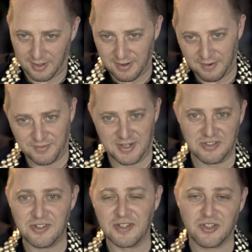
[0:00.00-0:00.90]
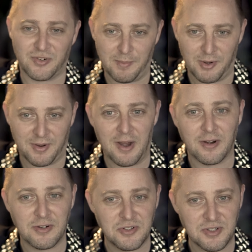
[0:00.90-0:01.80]
get enough distance from your
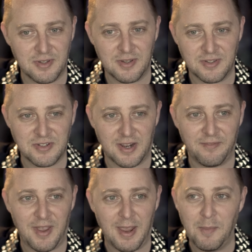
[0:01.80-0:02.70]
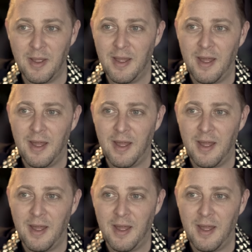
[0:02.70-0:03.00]
characters in, in this kind of game,